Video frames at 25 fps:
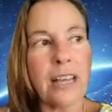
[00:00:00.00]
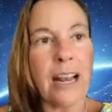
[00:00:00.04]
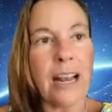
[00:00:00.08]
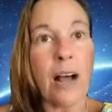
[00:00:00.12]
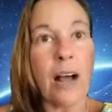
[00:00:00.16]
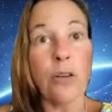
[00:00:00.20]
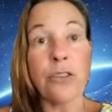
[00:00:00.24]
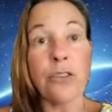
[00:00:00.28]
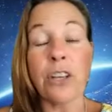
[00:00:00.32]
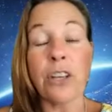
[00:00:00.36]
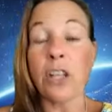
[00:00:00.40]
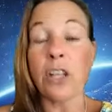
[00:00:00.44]
and
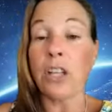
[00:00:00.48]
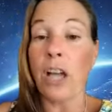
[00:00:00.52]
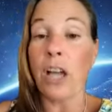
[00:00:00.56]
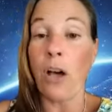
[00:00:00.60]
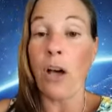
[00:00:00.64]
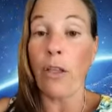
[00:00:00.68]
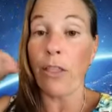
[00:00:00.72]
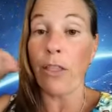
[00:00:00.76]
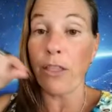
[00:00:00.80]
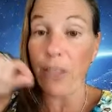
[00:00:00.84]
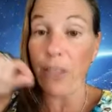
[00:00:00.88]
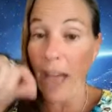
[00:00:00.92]
i was like
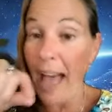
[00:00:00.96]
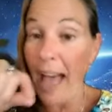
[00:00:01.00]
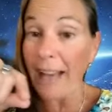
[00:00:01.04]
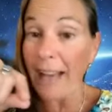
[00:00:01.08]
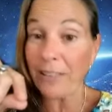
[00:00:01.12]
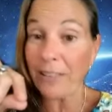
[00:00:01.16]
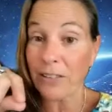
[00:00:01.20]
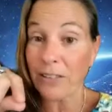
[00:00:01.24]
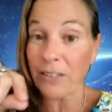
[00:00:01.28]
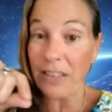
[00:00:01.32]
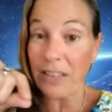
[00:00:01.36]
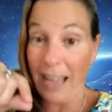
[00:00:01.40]
now
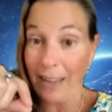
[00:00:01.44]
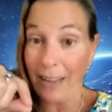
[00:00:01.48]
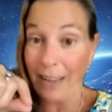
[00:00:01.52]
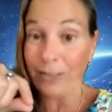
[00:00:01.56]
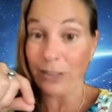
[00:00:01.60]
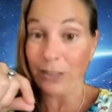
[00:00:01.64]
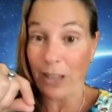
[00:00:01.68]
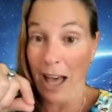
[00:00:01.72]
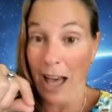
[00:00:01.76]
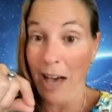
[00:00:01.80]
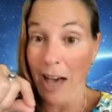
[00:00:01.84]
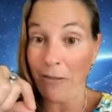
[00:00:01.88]
that's next
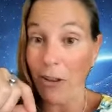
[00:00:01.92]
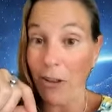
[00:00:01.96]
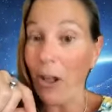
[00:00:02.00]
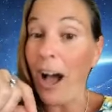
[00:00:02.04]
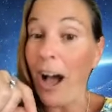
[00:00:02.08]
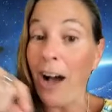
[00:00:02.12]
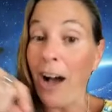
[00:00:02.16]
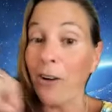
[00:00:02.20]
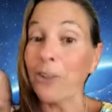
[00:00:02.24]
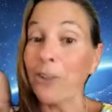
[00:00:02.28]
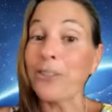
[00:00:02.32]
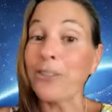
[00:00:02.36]
level
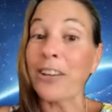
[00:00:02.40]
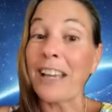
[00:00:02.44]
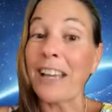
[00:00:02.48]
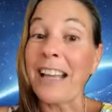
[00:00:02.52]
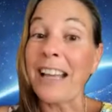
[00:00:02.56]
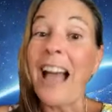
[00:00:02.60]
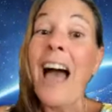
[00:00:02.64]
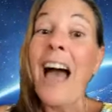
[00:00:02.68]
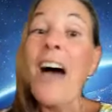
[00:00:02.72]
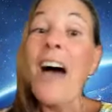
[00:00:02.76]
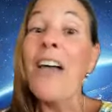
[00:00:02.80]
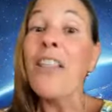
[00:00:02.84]
i was like